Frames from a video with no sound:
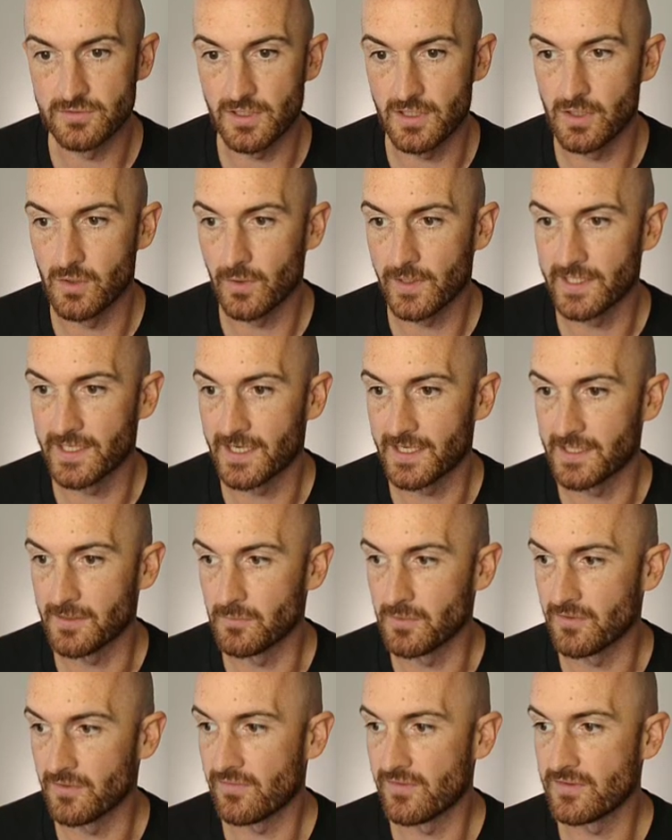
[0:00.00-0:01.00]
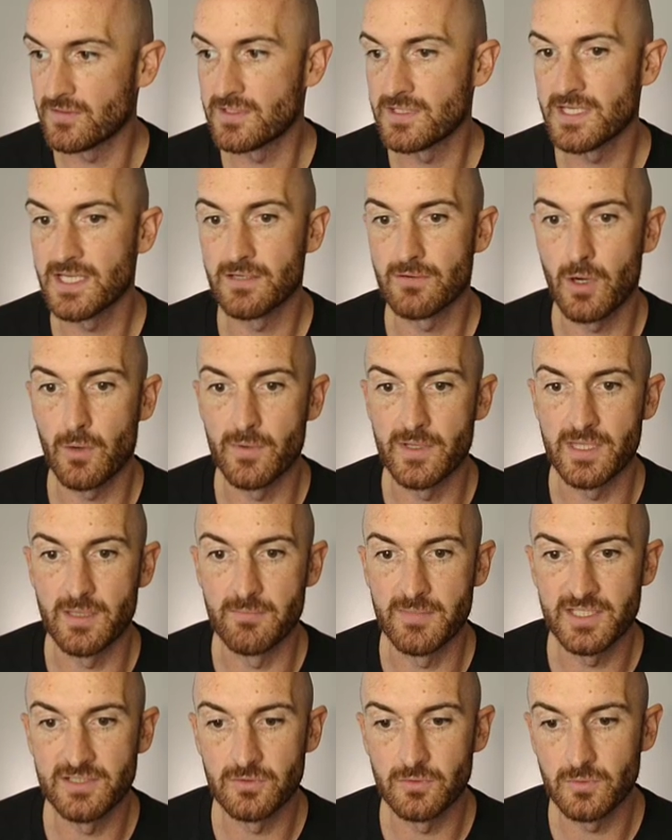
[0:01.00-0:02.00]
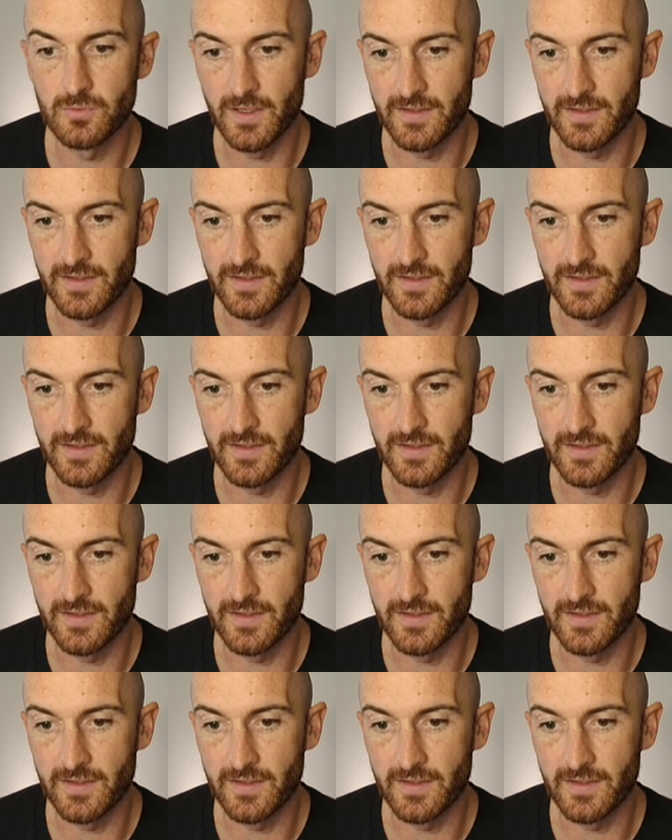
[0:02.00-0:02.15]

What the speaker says: to looking at it with the 0 in the middle